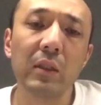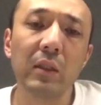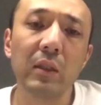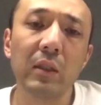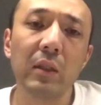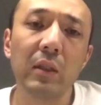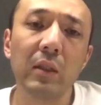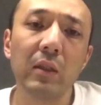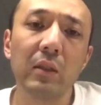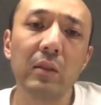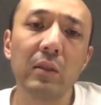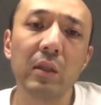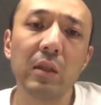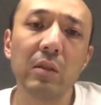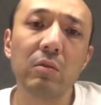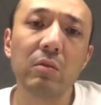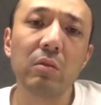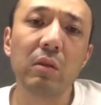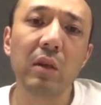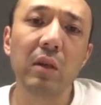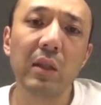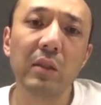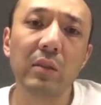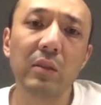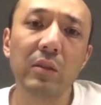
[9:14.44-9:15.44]

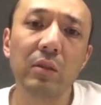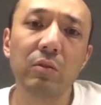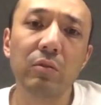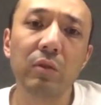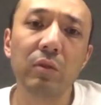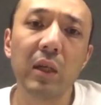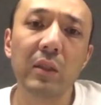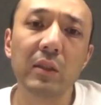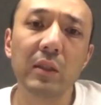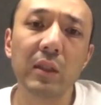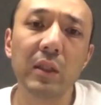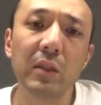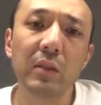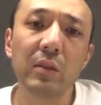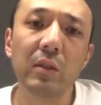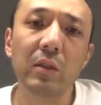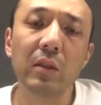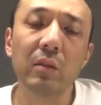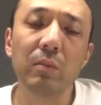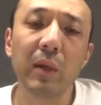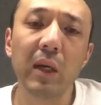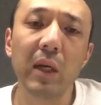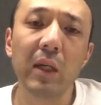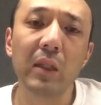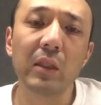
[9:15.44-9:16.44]
centralized trusted
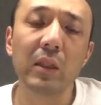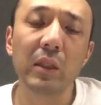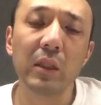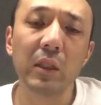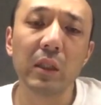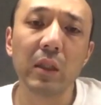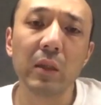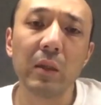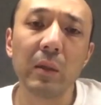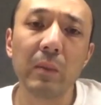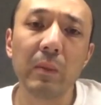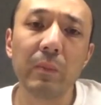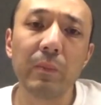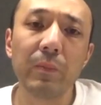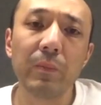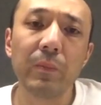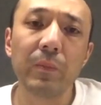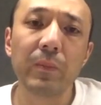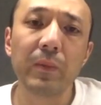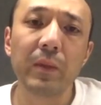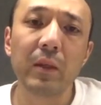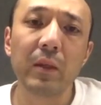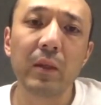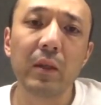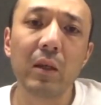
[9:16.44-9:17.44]
third party.
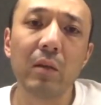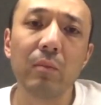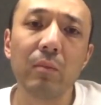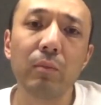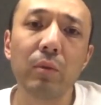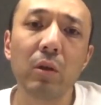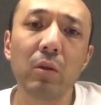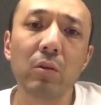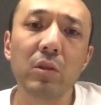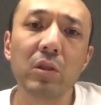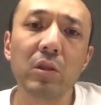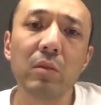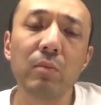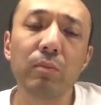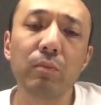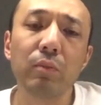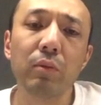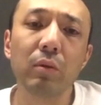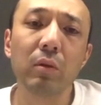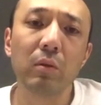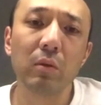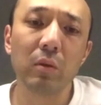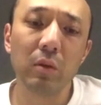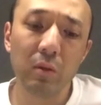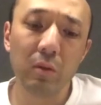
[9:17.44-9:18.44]
And blockchain
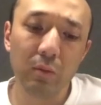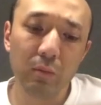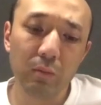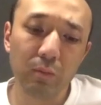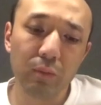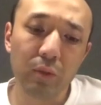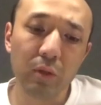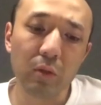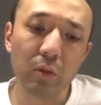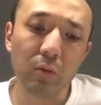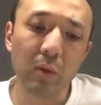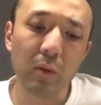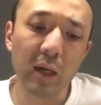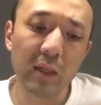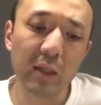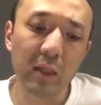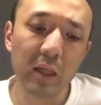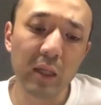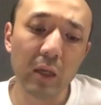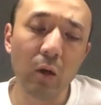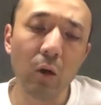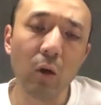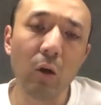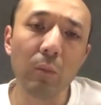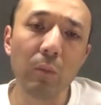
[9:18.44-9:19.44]
provide
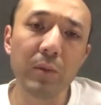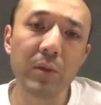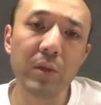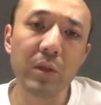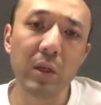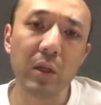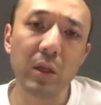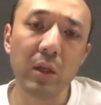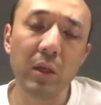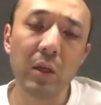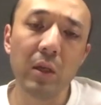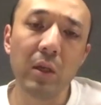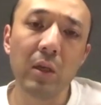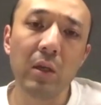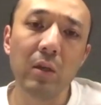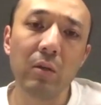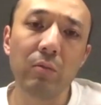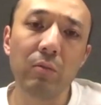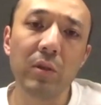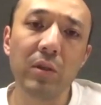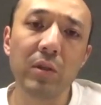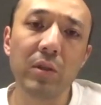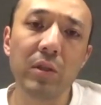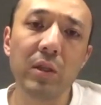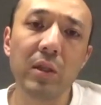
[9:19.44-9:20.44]
an option,
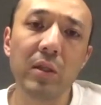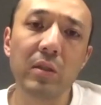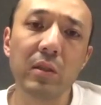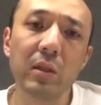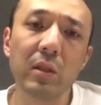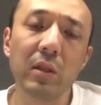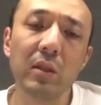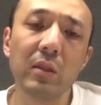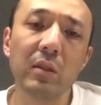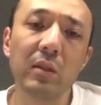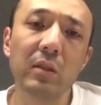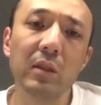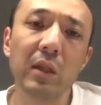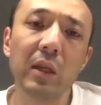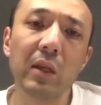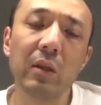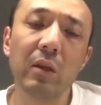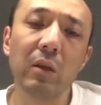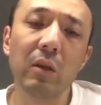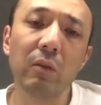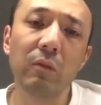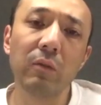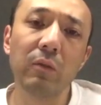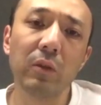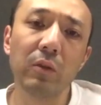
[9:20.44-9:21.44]
which is instead
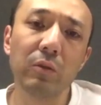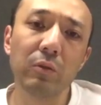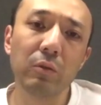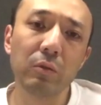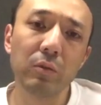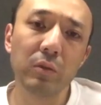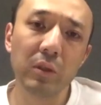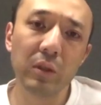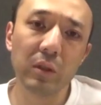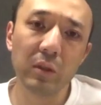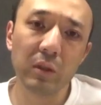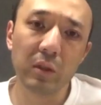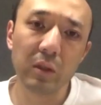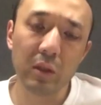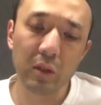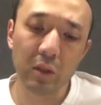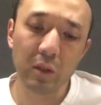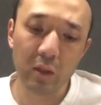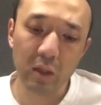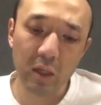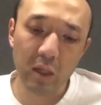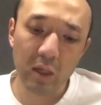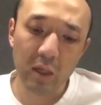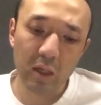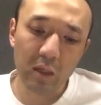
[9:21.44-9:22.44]
of using the
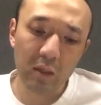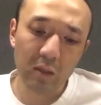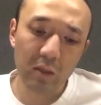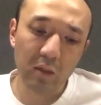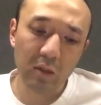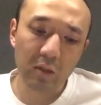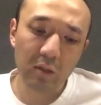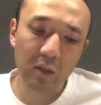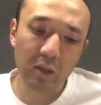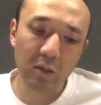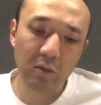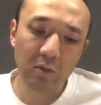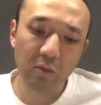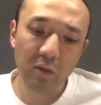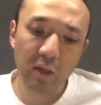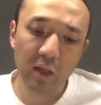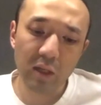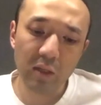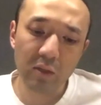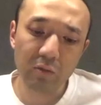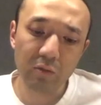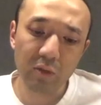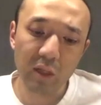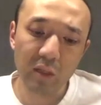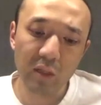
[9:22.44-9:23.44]

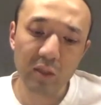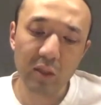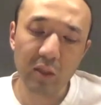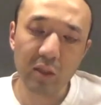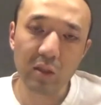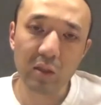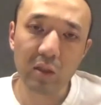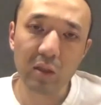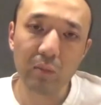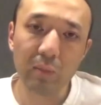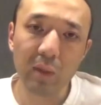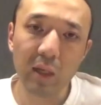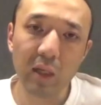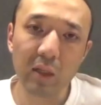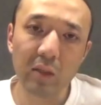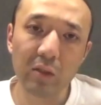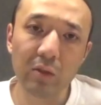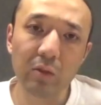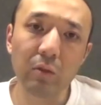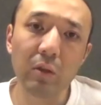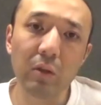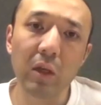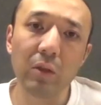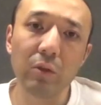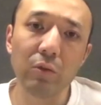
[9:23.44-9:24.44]
centralized trusted third party,
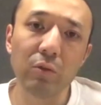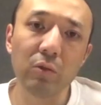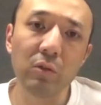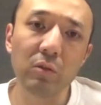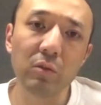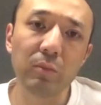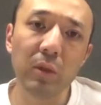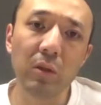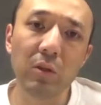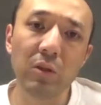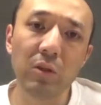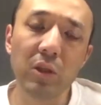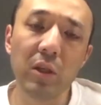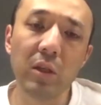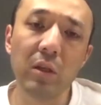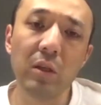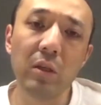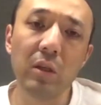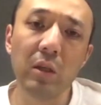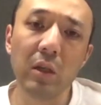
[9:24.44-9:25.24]
you can use blockchain.